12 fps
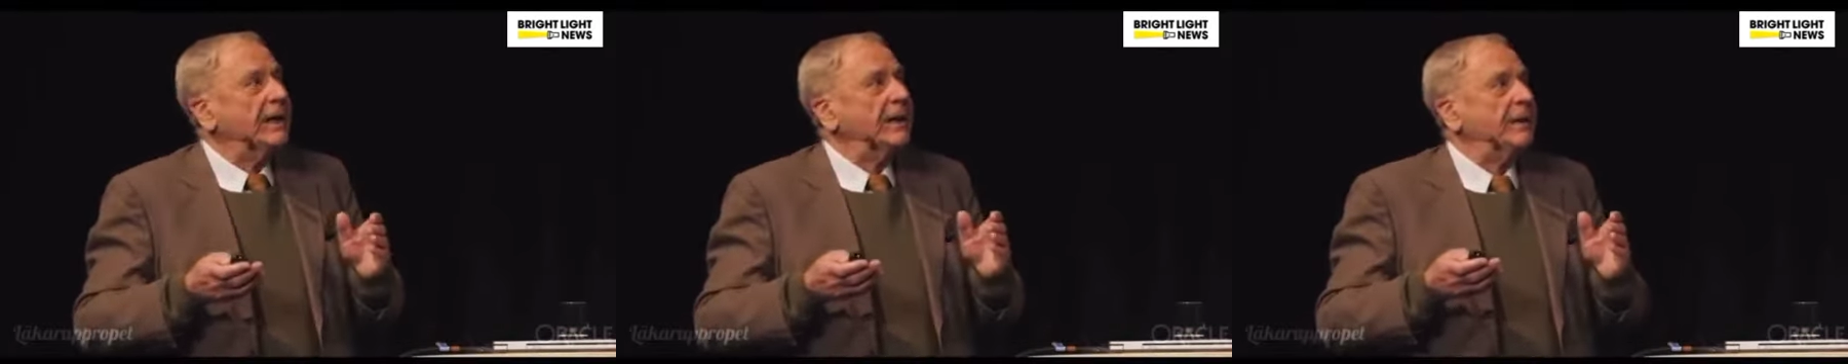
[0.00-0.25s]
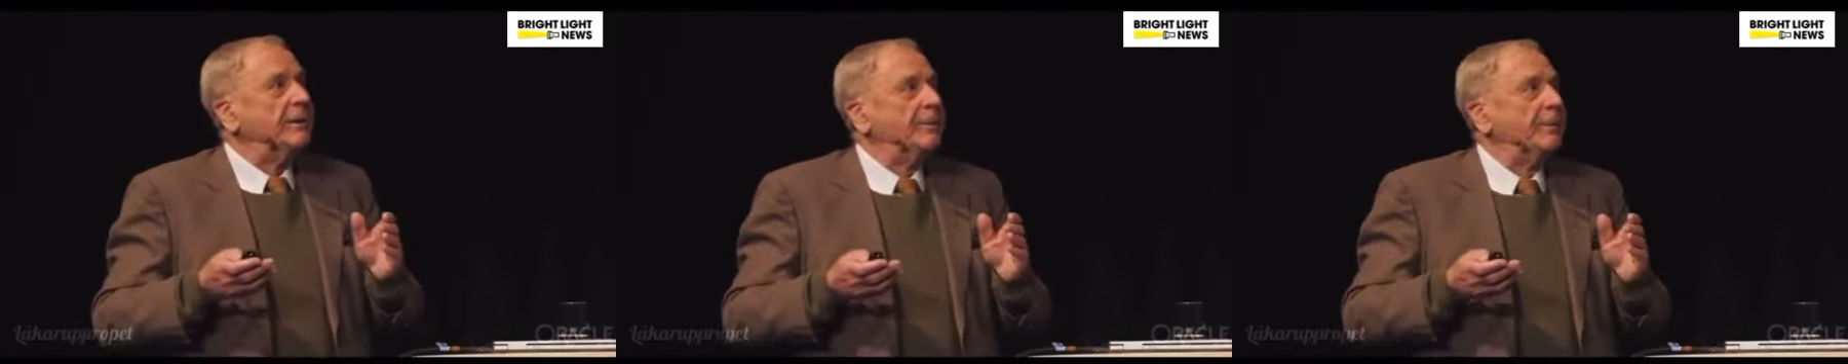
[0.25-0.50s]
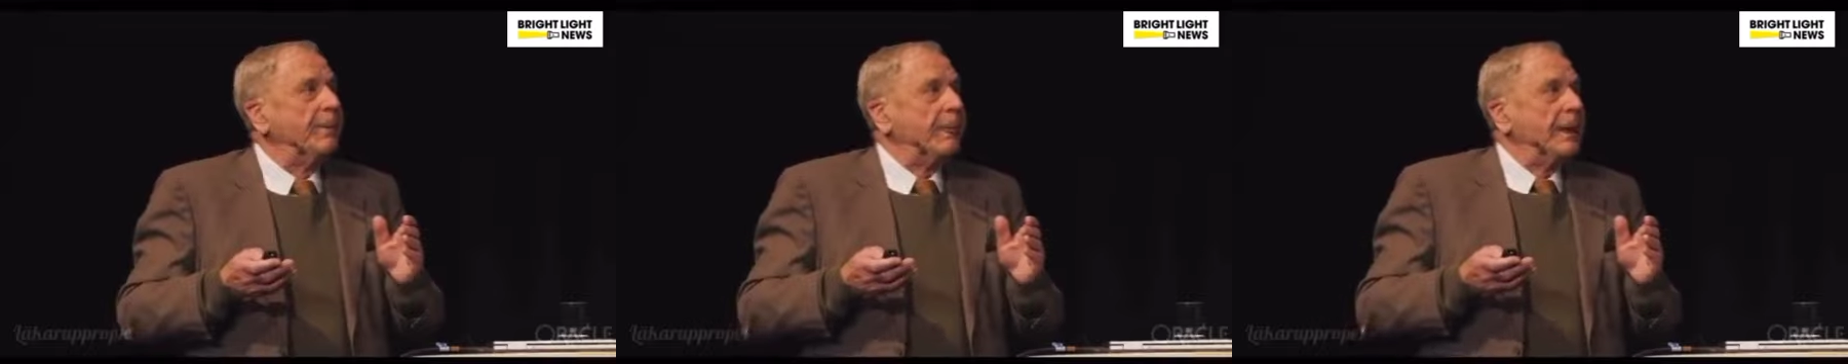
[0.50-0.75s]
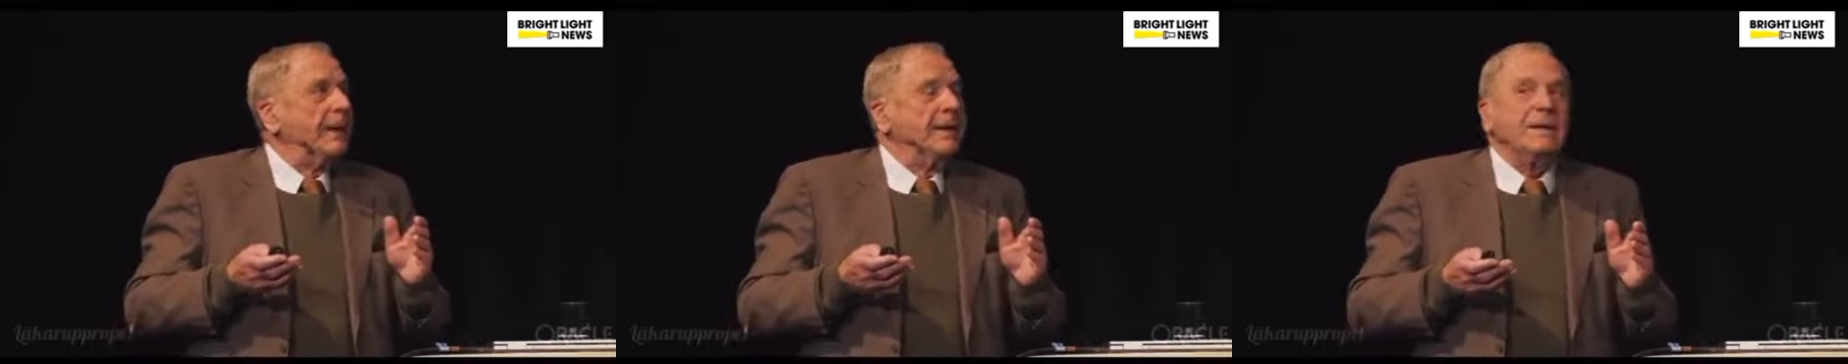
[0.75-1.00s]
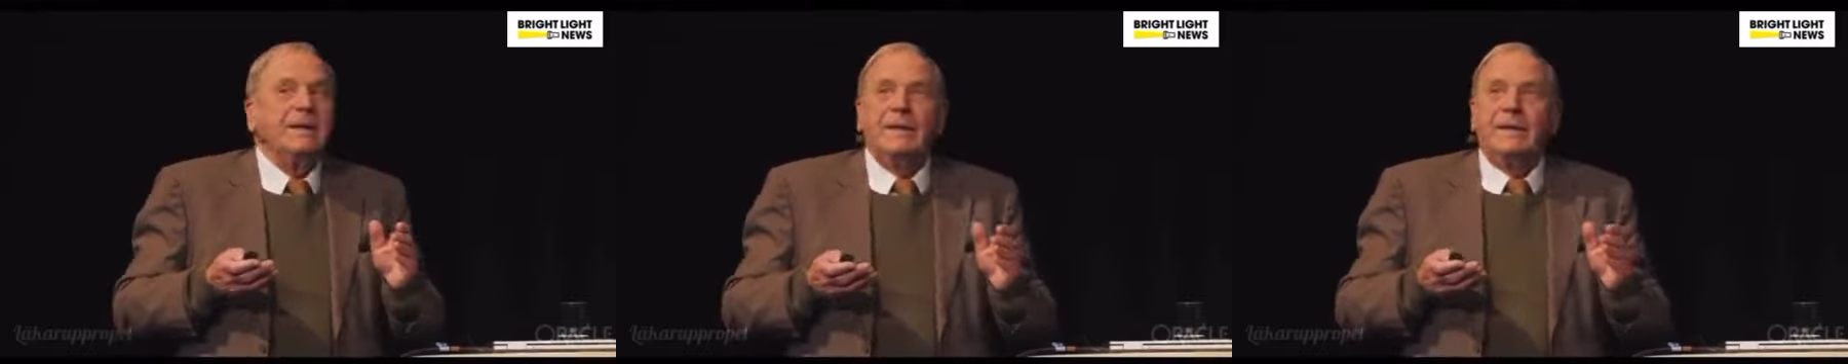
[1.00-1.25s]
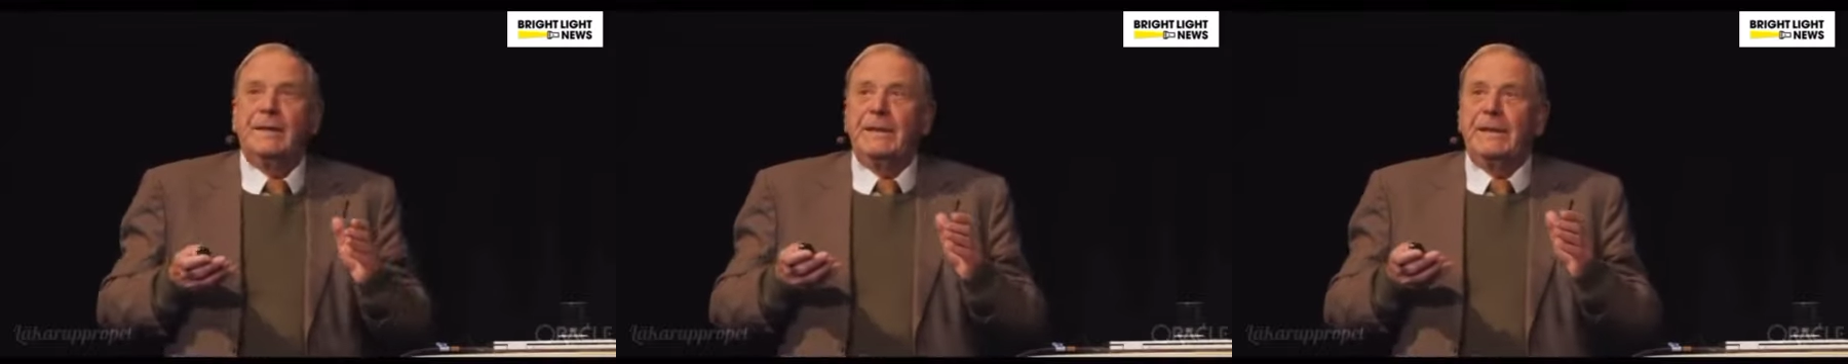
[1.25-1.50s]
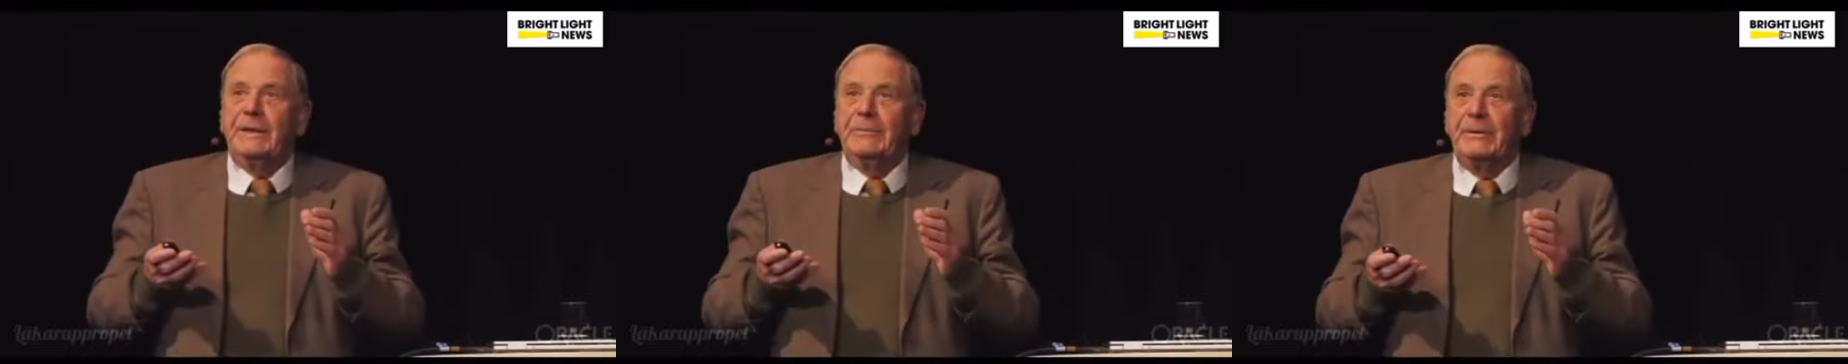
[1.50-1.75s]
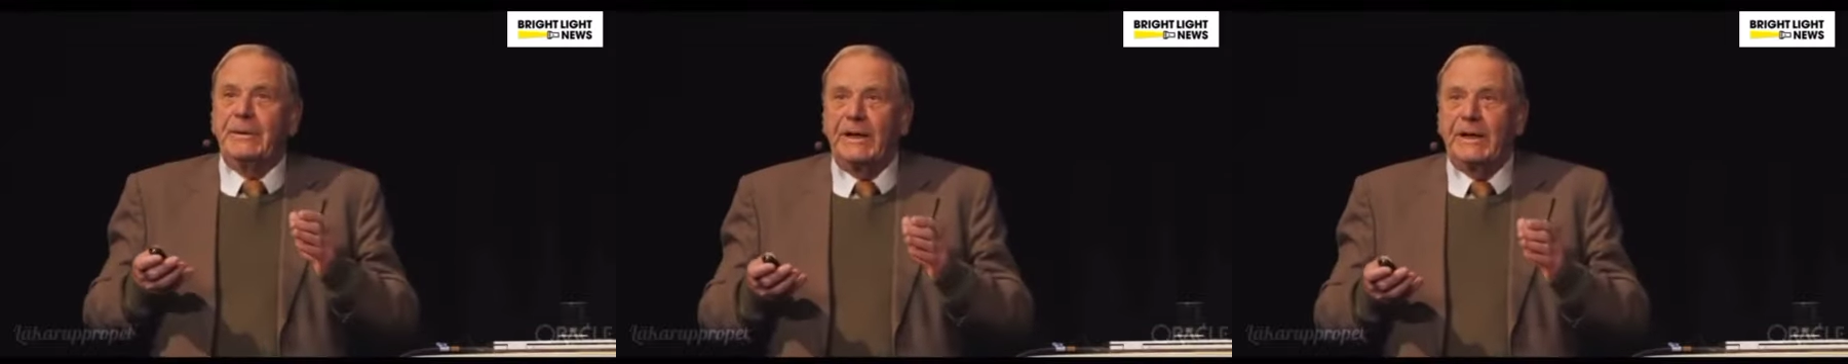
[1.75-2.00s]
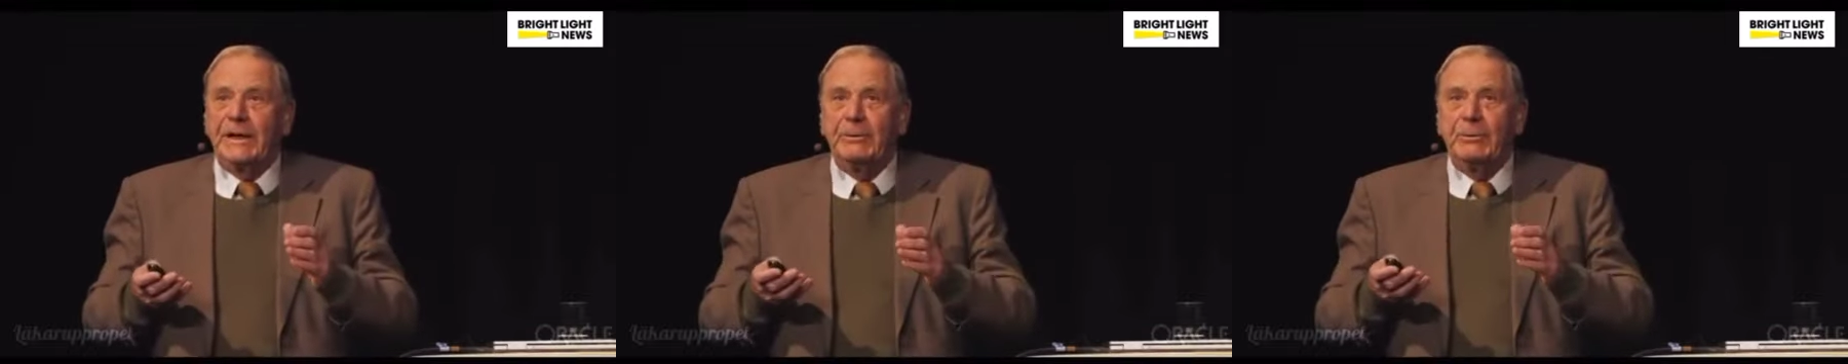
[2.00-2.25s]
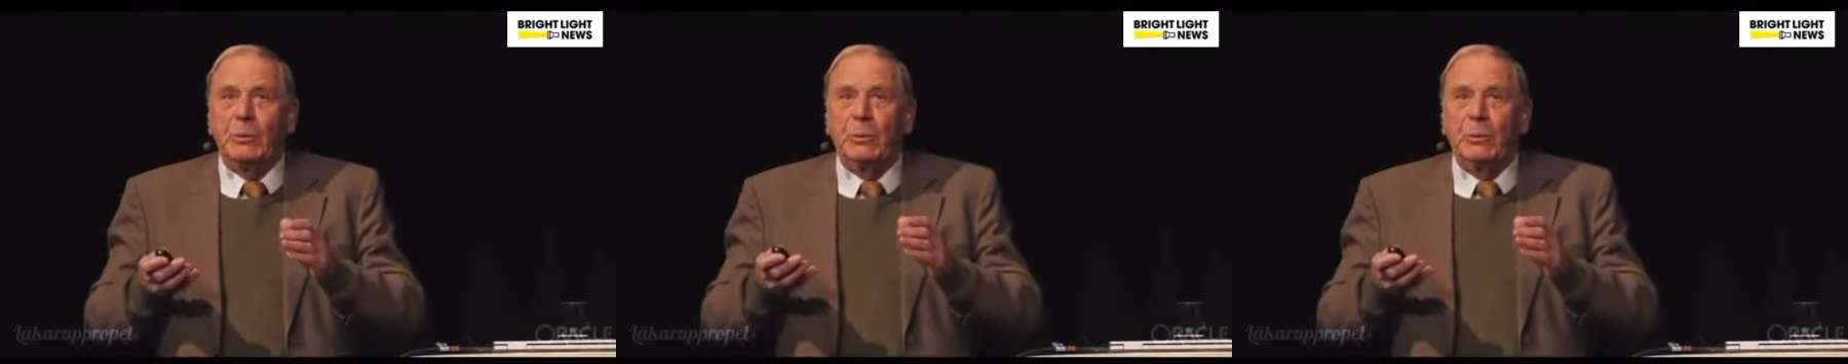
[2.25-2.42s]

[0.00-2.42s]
If I